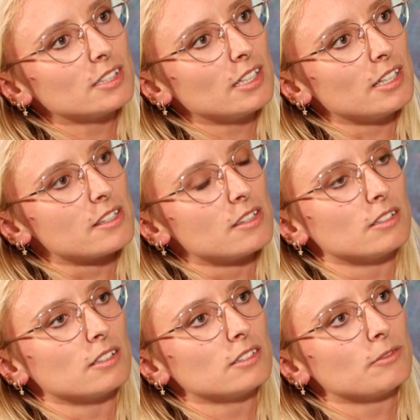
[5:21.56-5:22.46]
It's
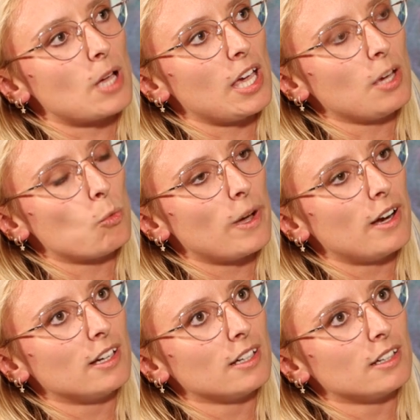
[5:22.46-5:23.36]
the way
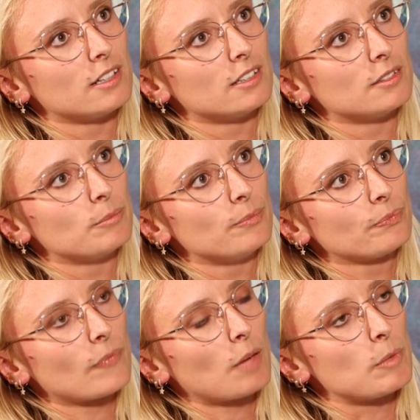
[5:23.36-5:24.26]
when
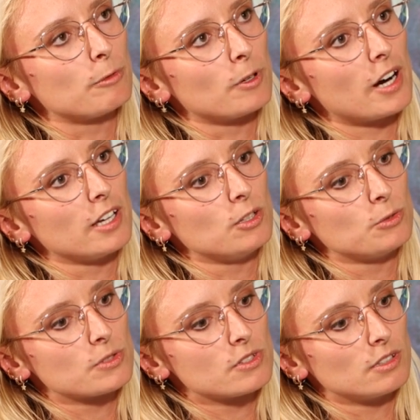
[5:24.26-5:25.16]
before I
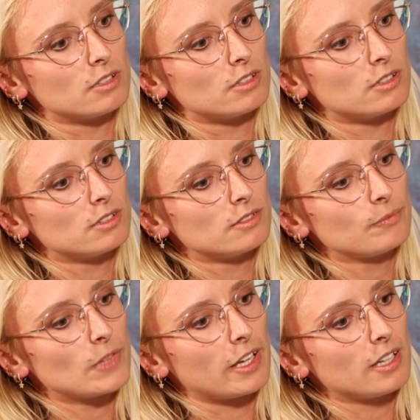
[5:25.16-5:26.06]
used the
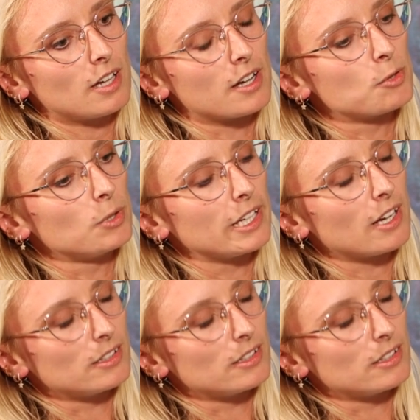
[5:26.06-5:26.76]
like acrylic